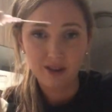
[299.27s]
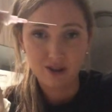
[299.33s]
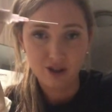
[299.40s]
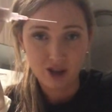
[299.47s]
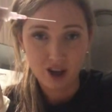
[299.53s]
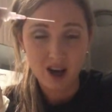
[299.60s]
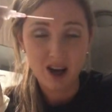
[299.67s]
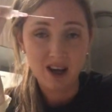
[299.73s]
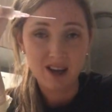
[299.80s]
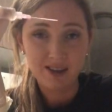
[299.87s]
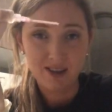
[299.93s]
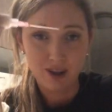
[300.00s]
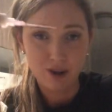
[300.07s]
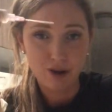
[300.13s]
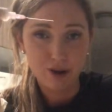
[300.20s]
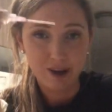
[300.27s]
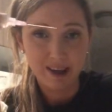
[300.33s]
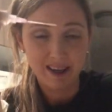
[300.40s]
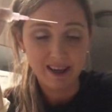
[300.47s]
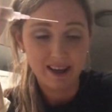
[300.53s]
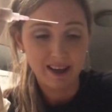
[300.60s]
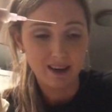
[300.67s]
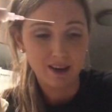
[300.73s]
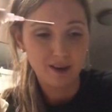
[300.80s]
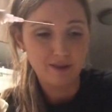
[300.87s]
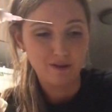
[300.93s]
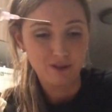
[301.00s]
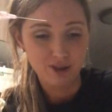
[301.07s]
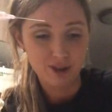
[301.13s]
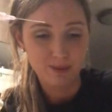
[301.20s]
jars inoculated
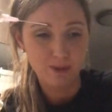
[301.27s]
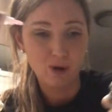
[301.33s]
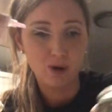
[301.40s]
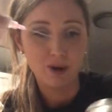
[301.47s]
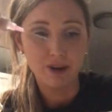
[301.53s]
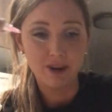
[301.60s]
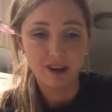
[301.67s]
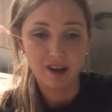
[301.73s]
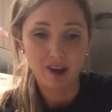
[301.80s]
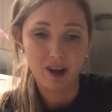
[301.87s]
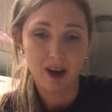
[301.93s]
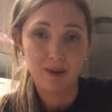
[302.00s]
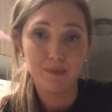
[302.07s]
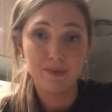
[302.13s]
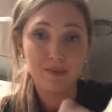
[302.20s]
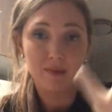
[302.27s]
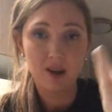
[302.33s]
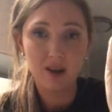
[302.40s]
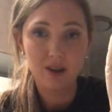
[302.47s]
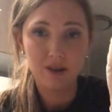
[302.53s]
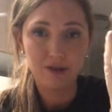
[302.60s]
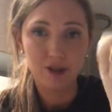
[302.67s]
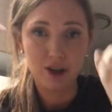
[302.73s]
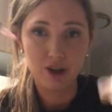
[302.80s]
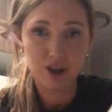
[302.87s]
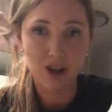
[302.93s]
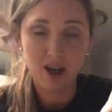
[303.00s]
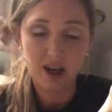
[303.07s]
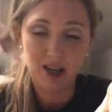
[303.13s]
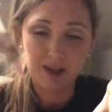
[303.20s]
for spawn. Okay, third
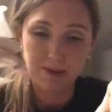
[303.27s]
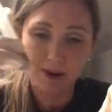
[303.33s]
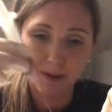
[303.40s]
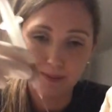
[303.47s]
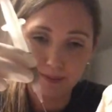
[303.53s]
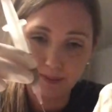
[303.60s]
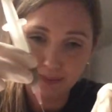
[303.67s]
jar, last one.